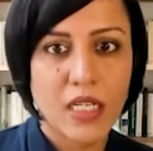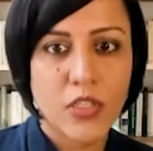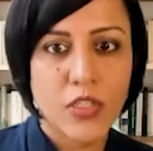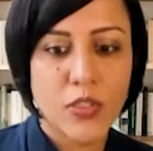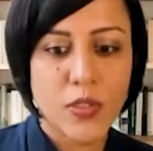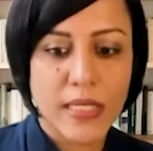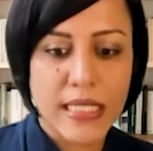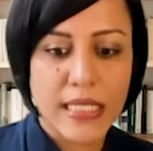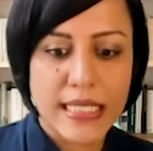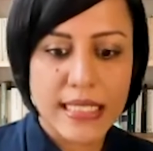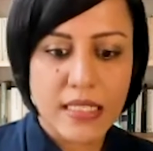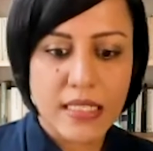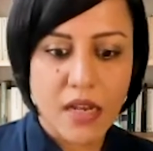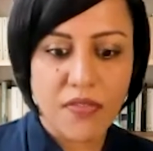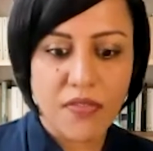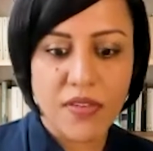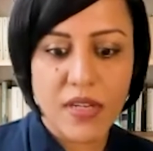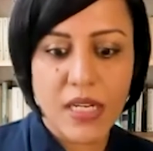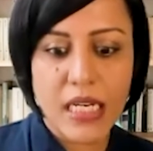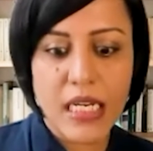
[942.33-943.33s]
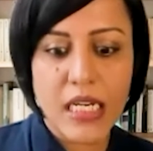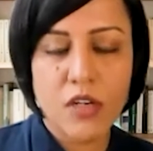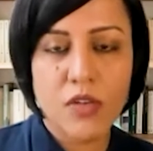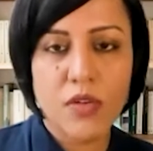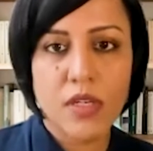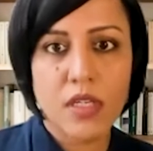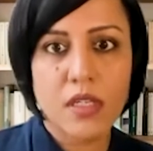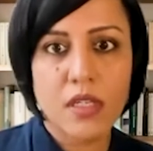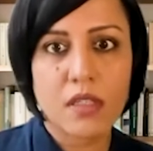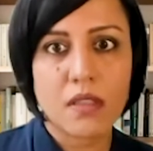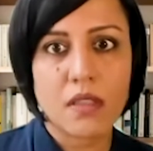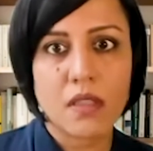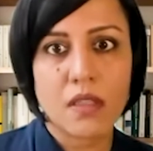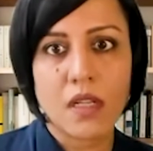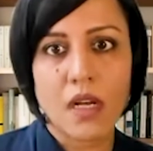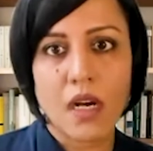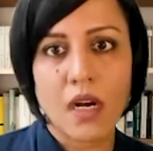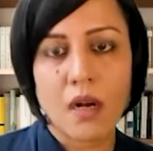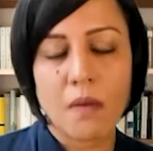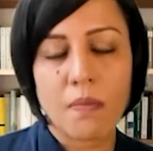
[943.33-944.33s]
So it's definitely
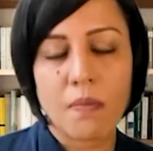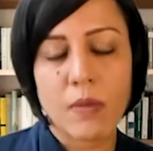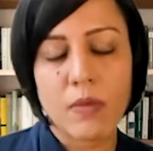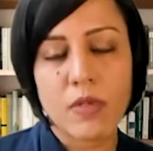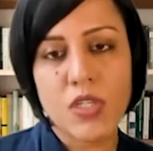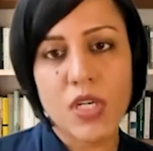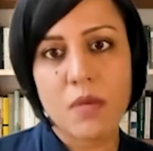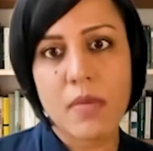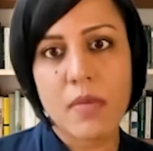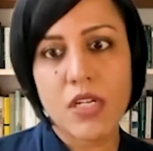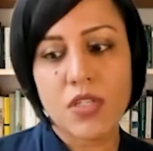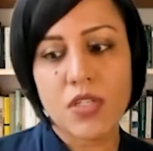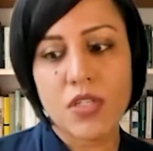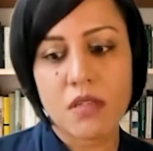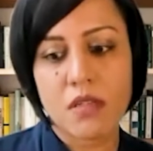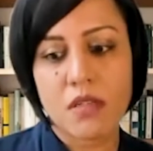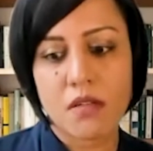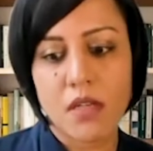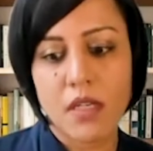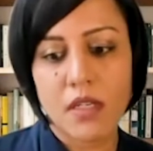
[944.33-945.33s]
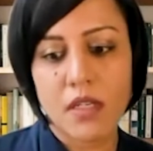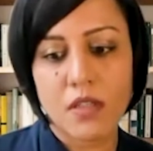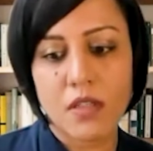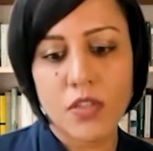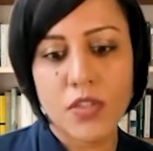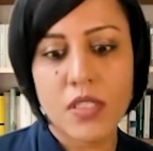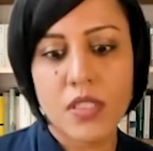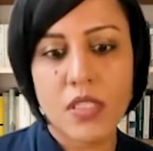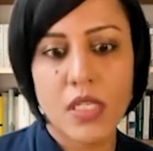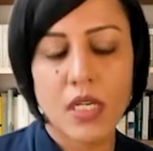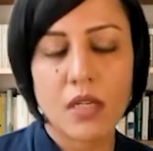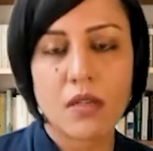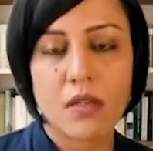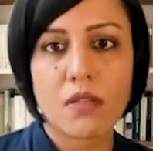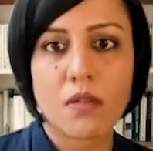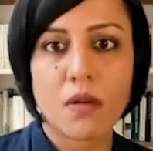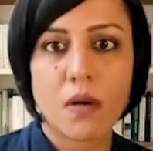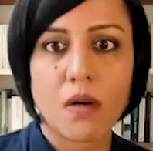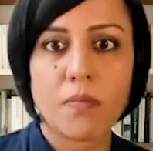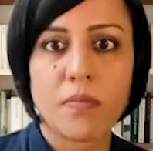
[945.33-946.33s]
critical, which I mentioned earlier, to stay
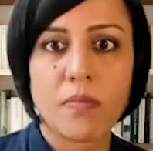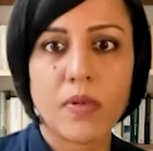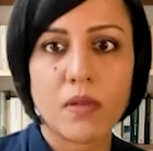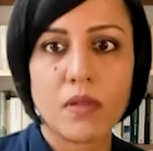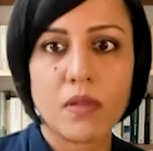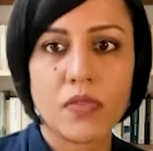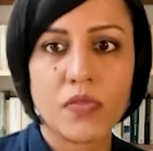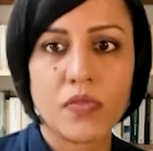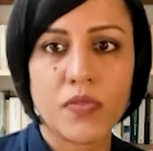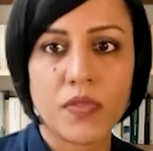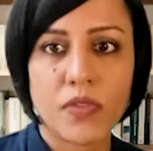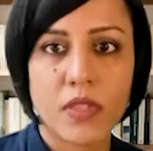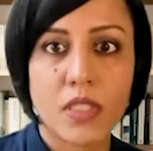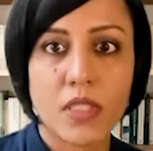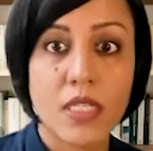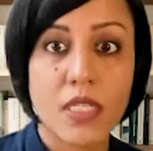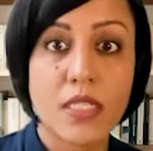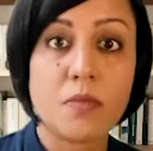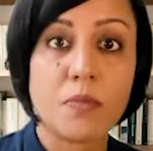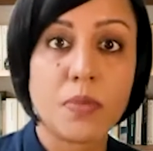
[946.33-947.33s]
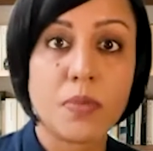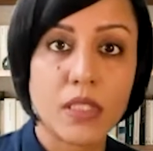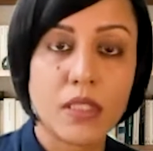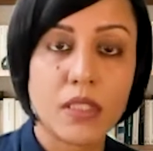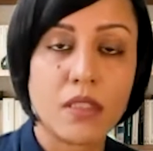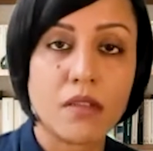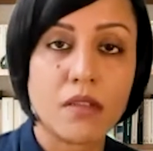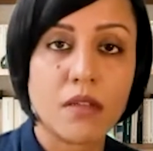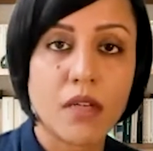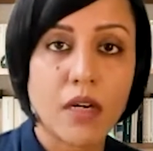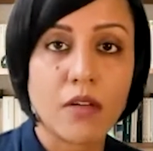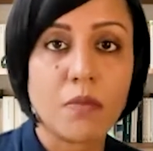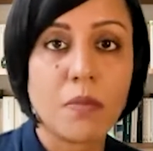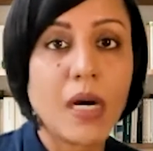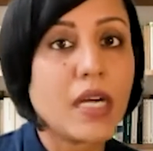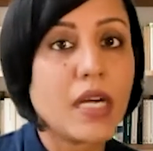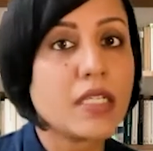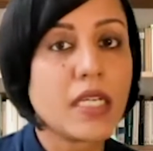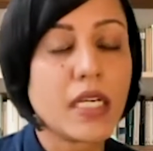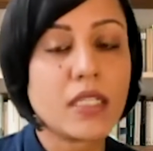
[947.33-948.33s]
on top of the discipline around
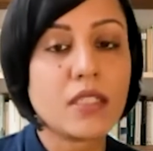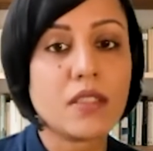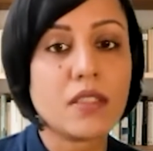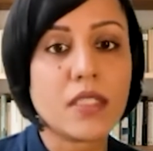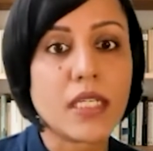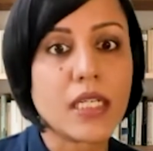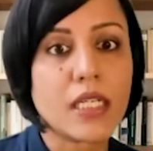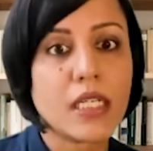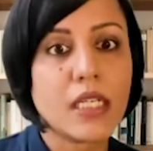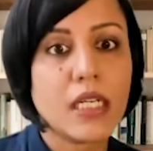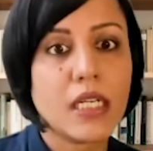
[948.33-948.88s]
MarTech today.